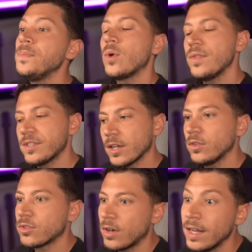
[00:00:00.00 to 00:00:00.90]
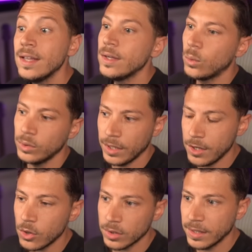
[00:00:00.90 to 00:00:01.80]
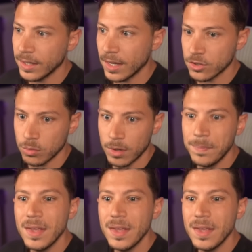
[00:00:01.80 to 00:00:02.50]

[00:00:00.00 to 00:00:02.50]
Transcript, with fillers: On the second try, we did not get a customer.